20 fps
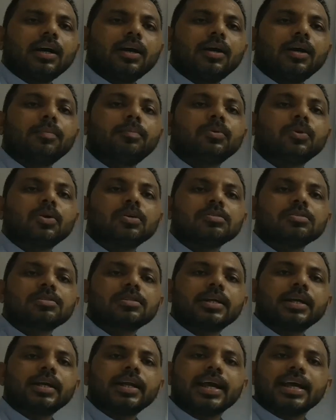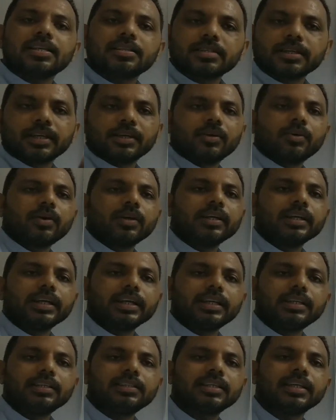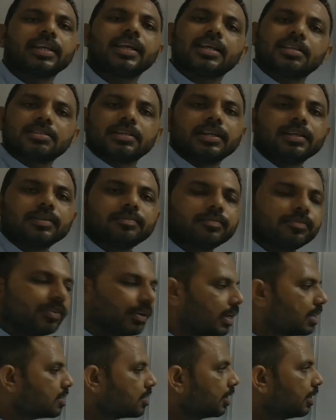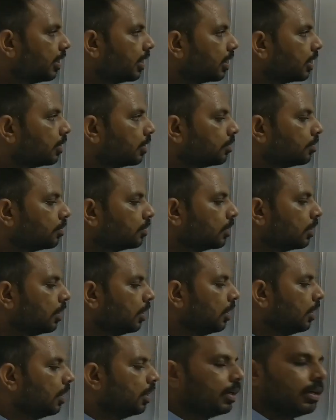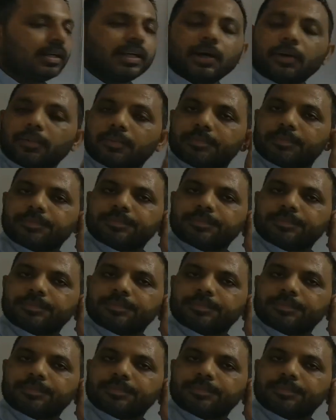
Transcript: a Bronsted acid, or it is an acid, we can say that. Now,